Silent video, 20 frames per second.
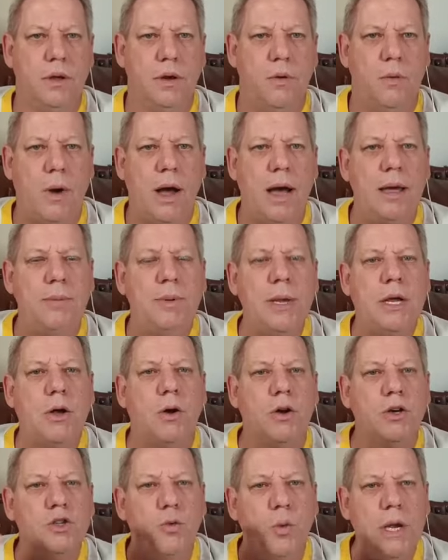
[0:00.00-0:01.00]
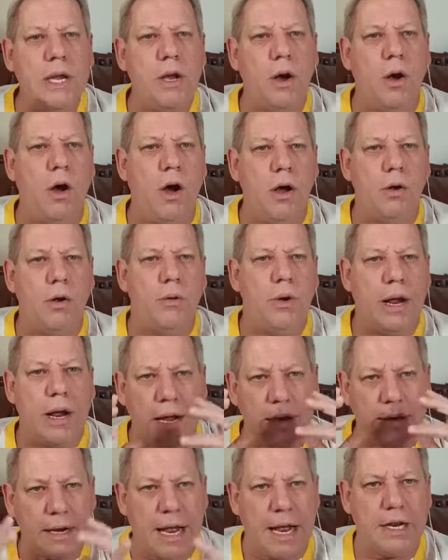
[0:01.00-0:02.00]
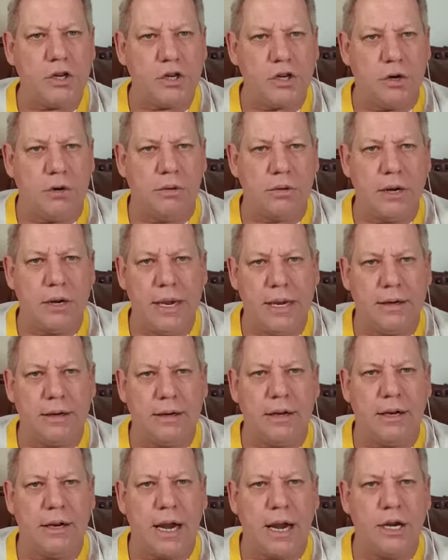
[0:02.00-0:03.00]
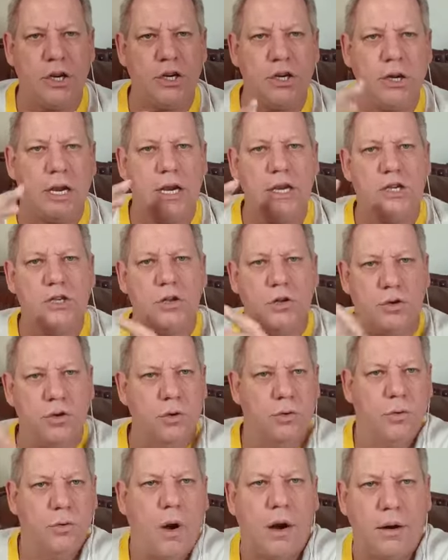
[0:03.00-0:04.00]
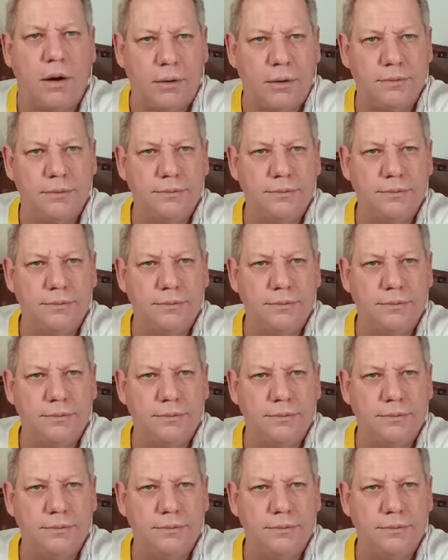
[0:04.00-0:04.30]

Why? Because we our natural inclination is to do wrong.